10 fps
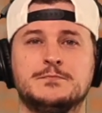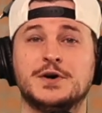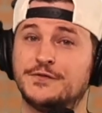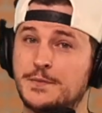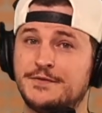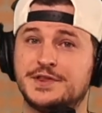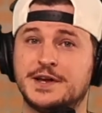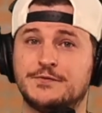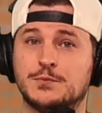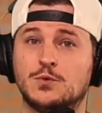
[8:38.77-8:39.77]
But from
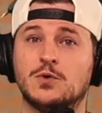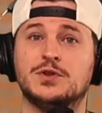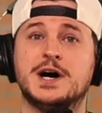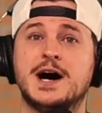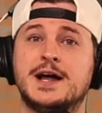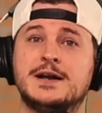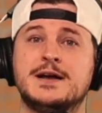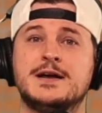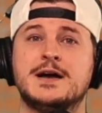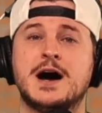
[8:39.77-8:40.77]
everything from the world of hot,
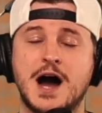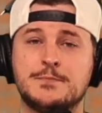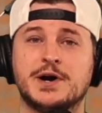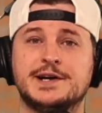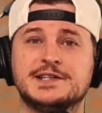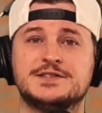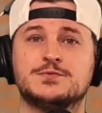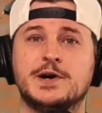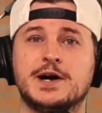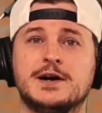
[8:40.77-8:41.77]
I'm Brandon
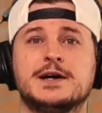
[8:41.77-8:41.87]
Swear,